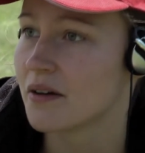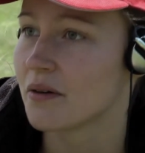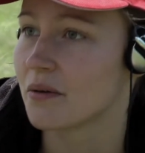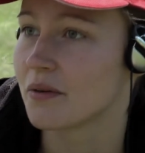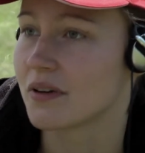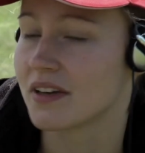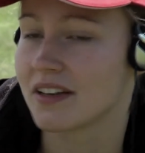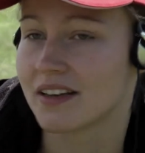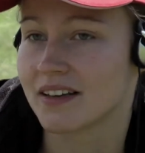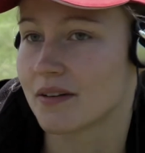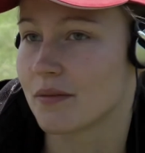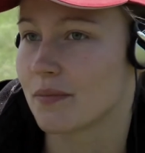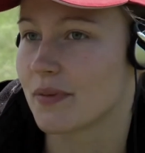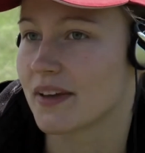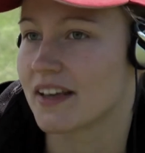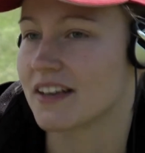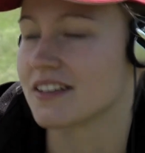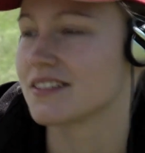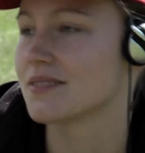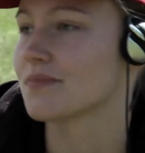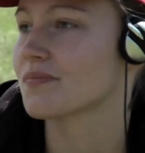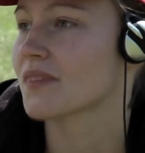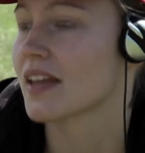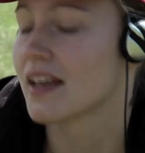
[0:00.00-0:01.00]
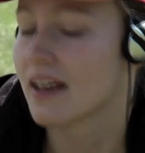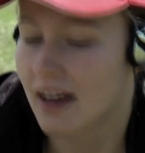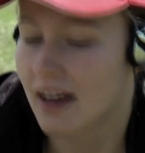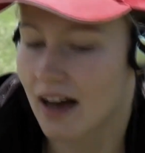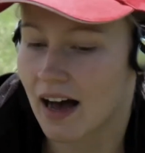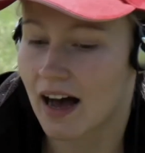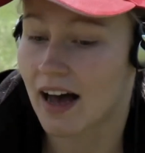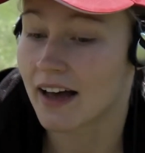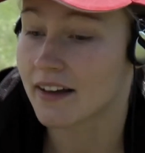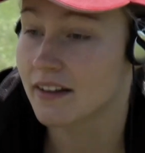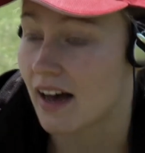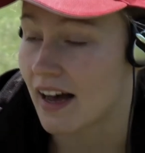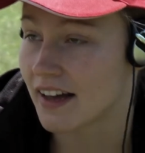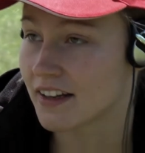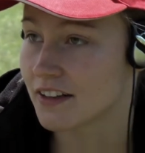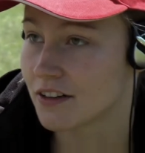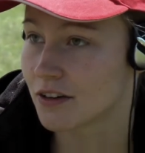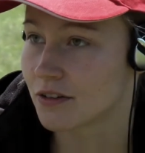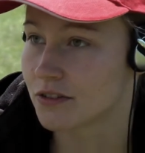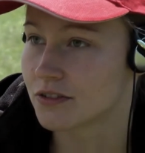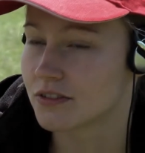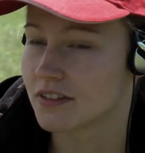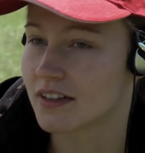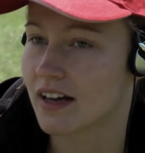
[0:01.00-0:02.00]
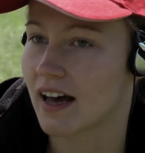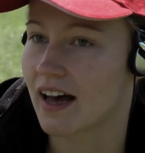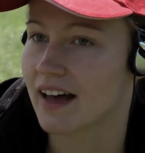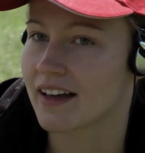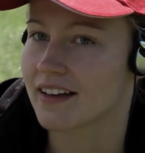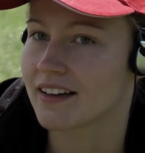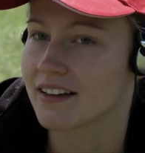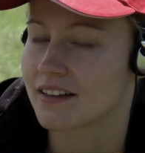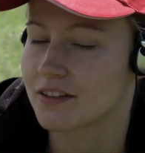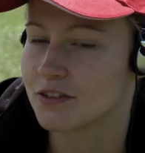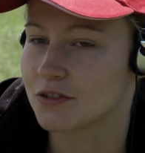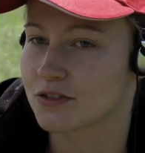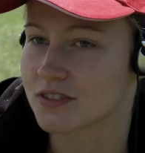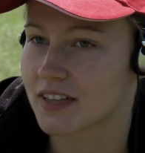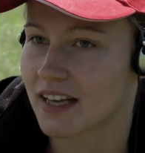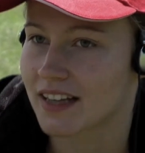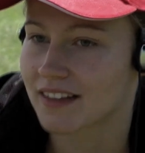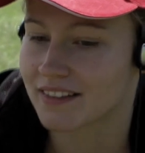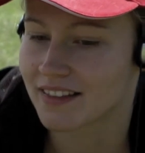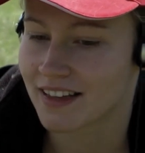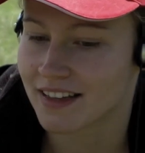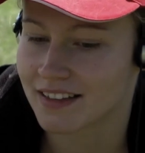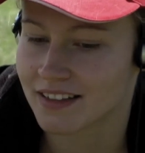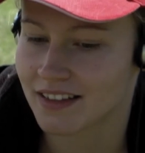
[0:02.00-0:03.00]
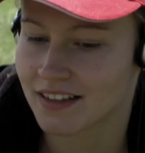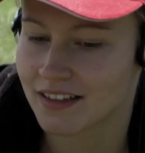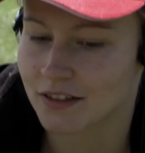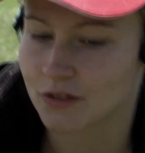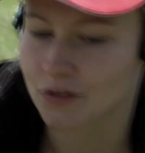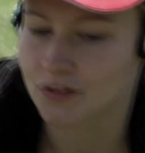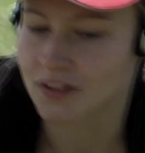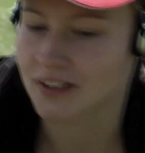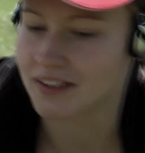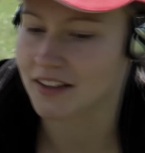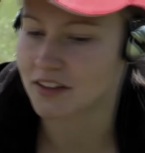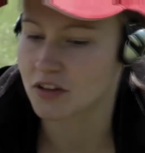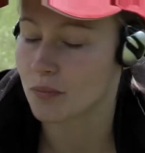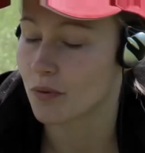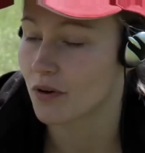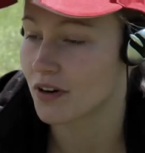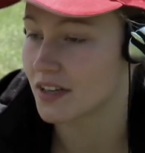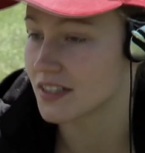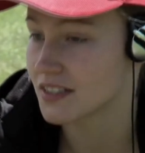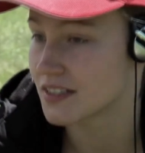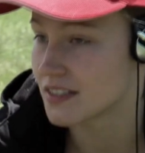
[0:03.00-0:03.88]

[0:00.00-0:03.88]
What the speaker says: Because you said that you think that the police